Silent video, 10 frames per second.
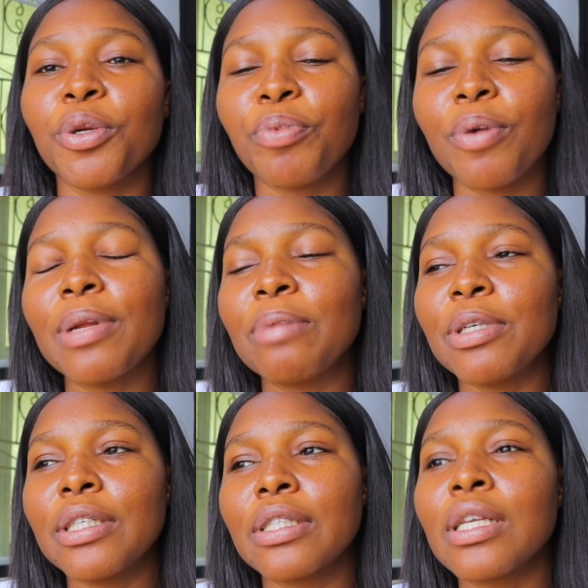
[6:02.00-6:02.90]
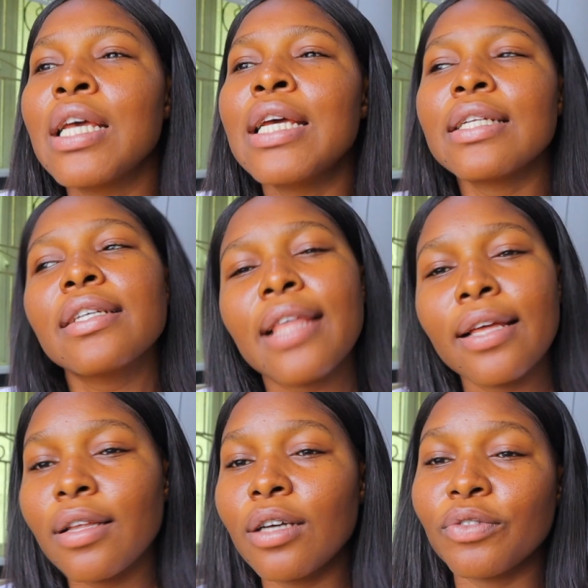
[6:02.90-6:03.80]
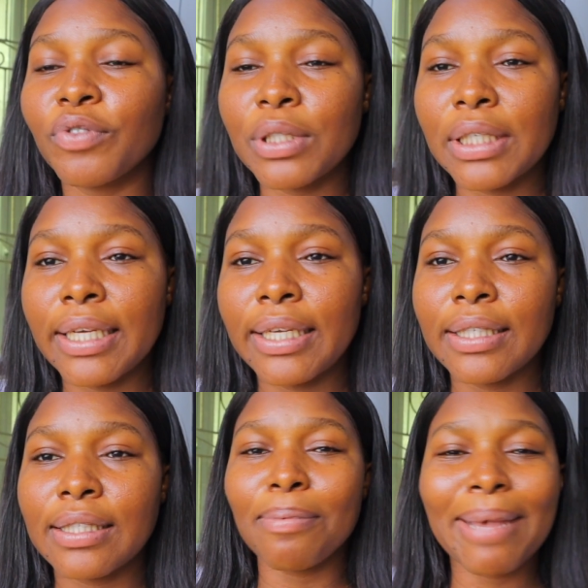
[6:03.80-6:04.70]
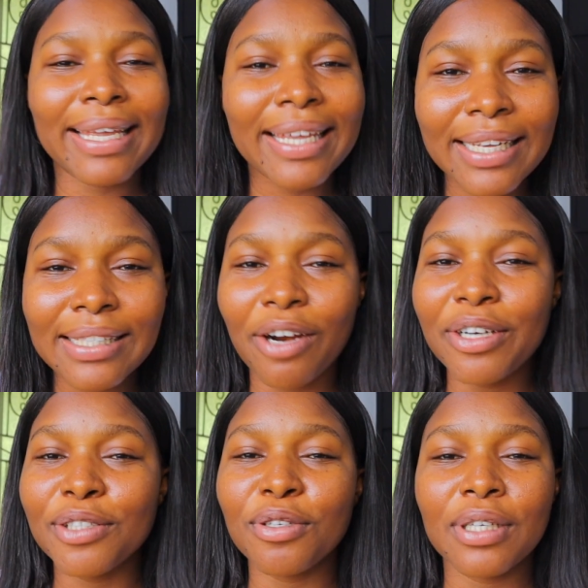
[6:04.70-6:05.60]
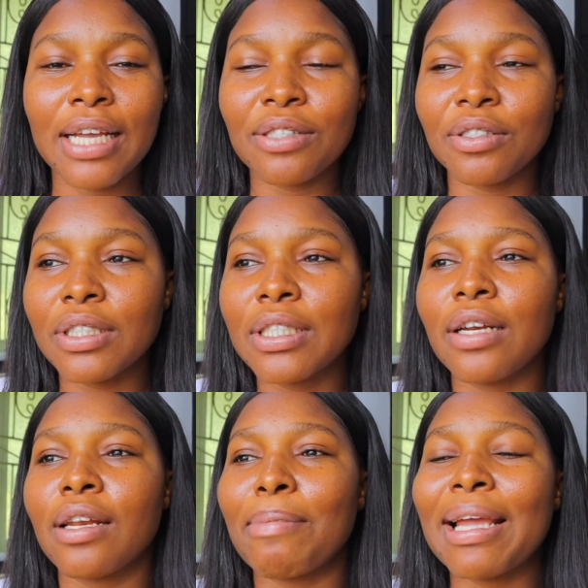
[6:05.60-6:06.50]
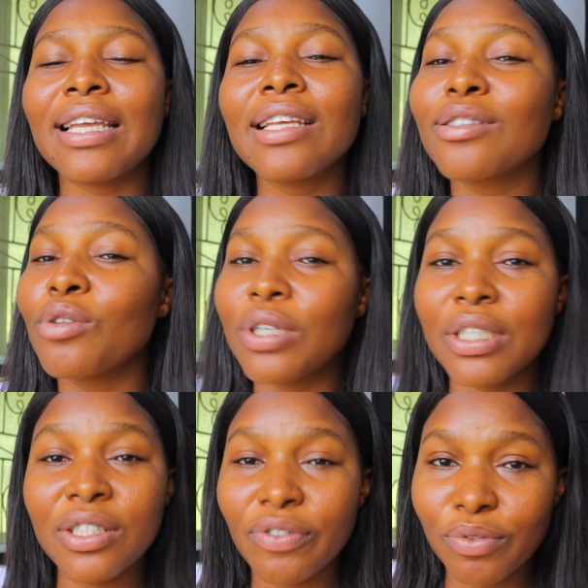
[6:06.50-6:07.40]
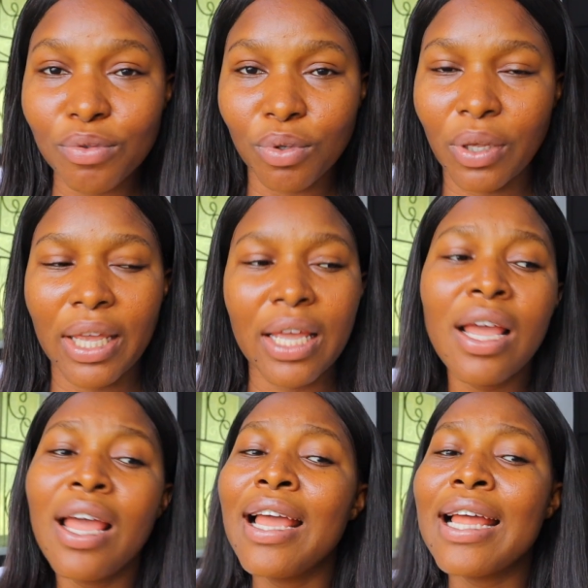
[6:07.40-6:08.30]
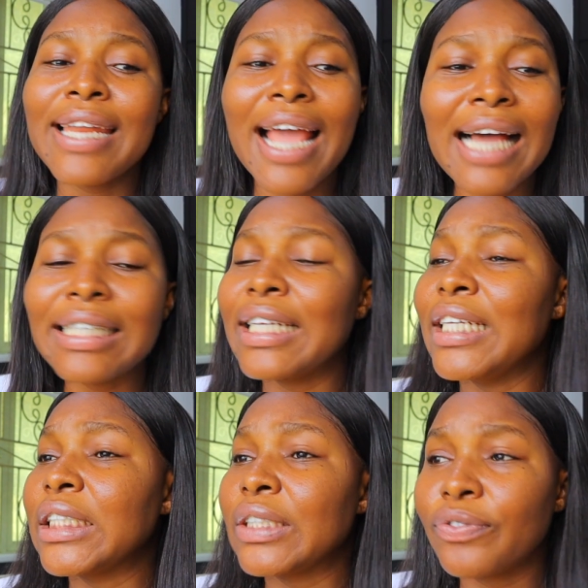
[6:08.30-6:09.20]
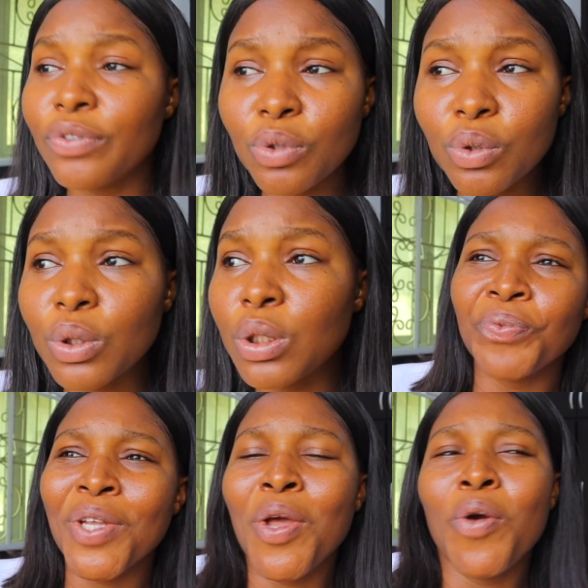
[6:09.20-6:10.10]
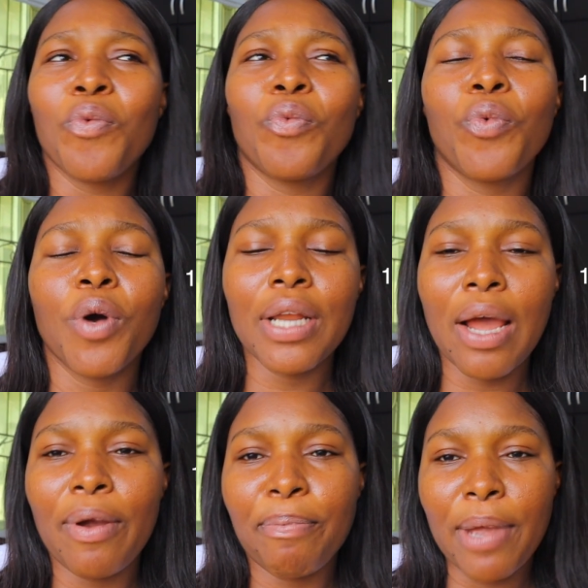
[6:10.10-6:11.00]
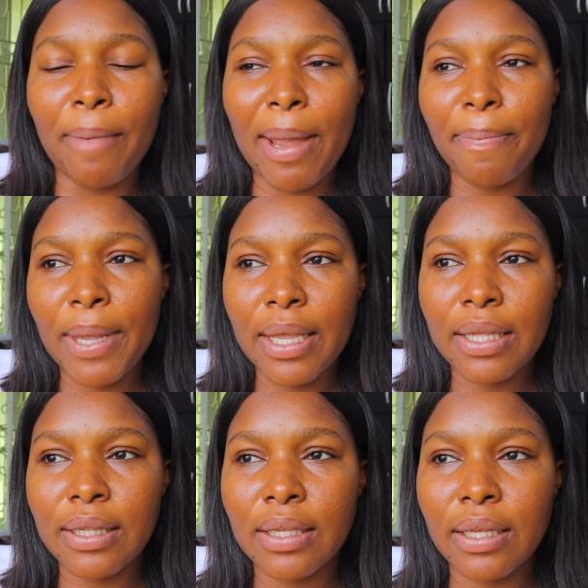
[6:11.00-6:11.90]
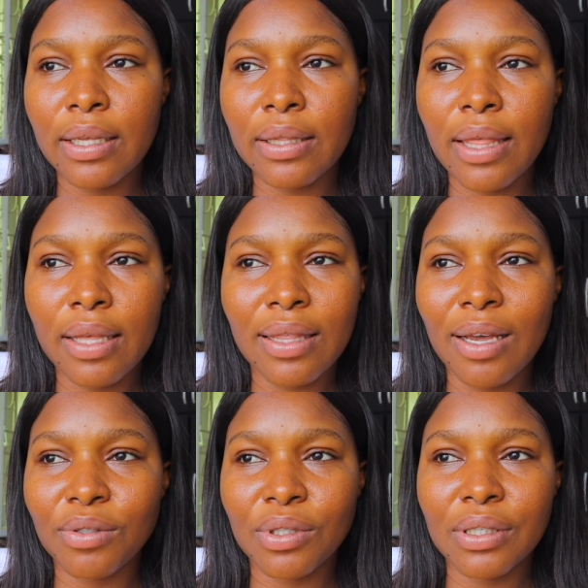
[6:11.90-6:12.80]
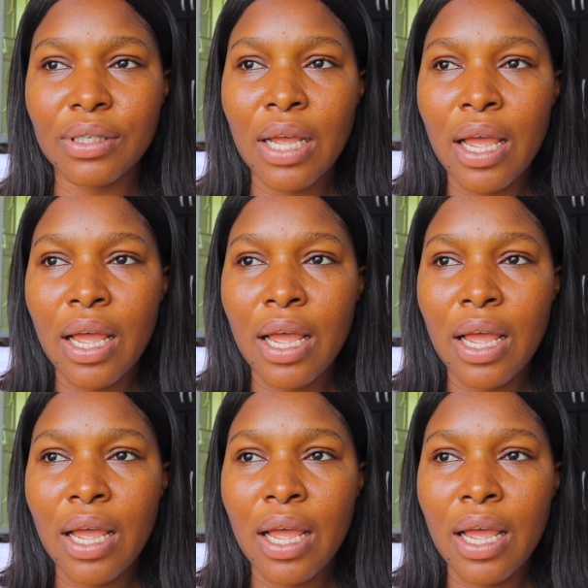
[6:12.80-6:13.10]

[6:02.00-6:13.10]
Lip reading: the problem is, it's 10,000 for the kids. My kids, I already told you guys on this channel that my kids don't eat food. Okay, they hardly eat food. What am I paying the 10,000